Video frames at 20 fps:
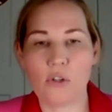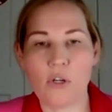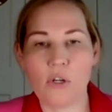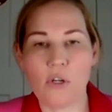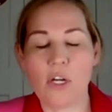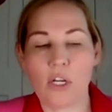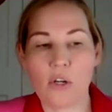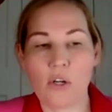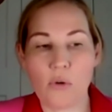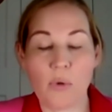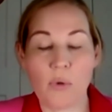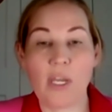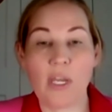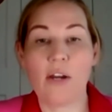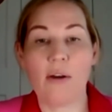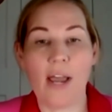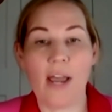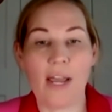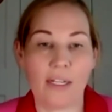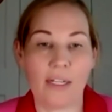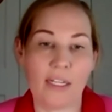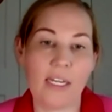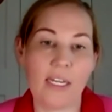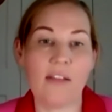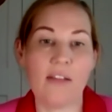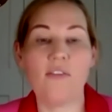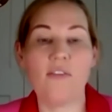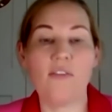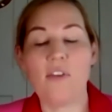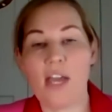career and
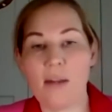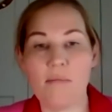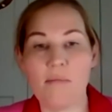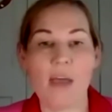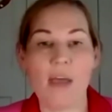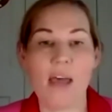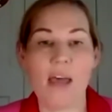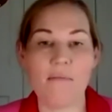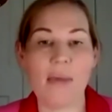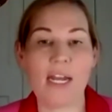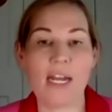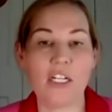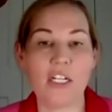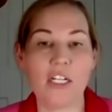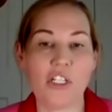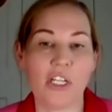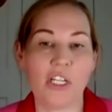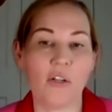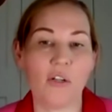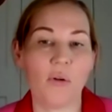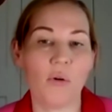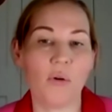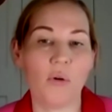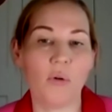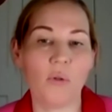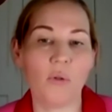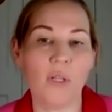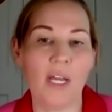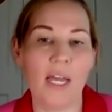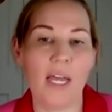kids and managing it
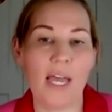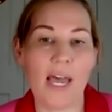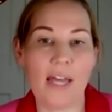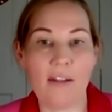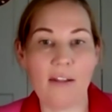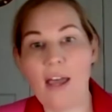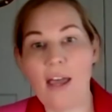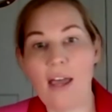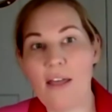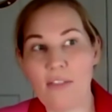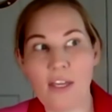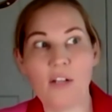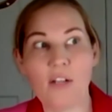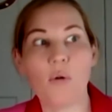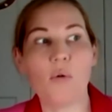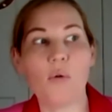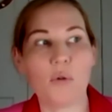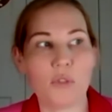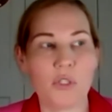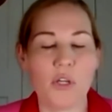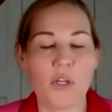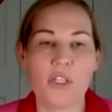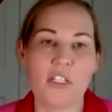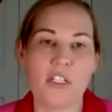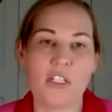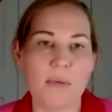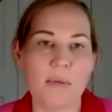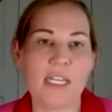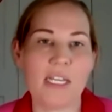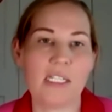all. And then also the
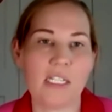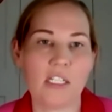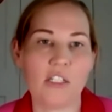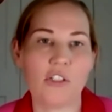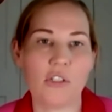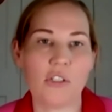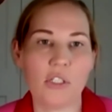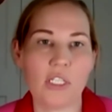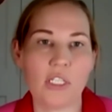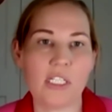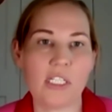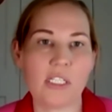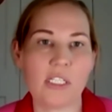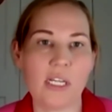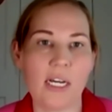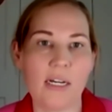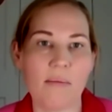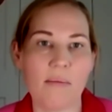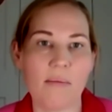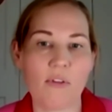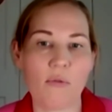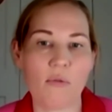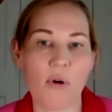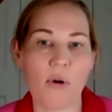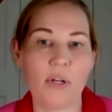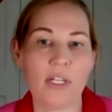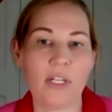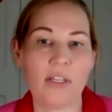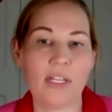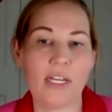domestic duties
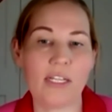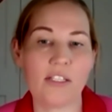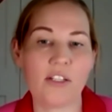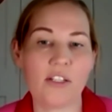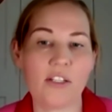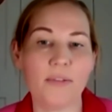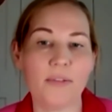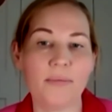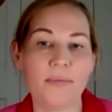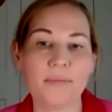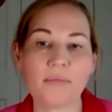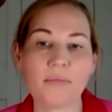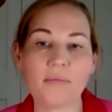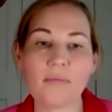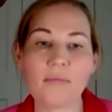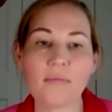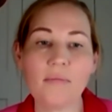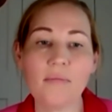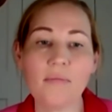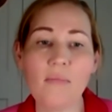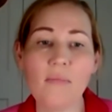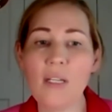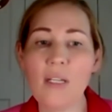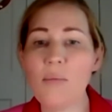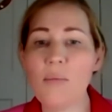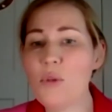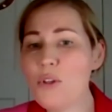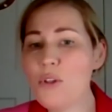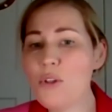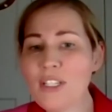thrown in there. So
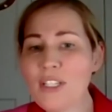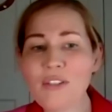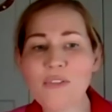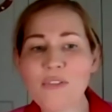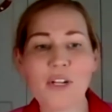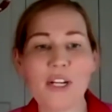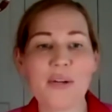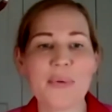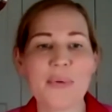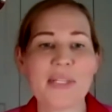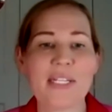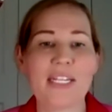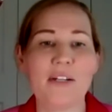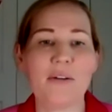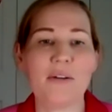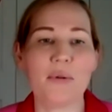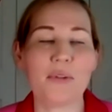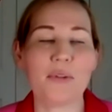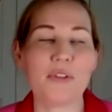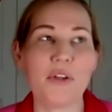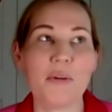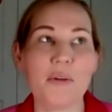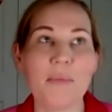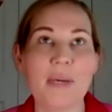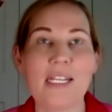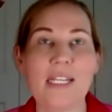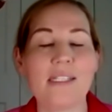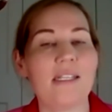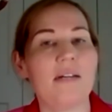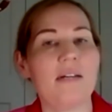moving frequently also
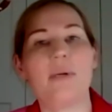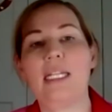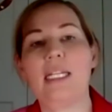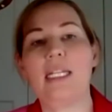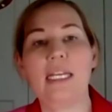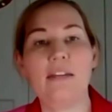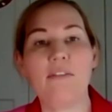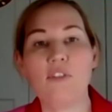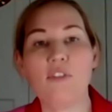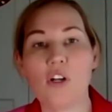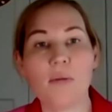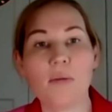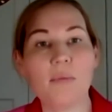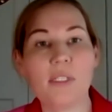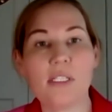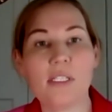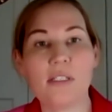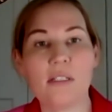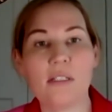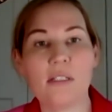means that we leave jobs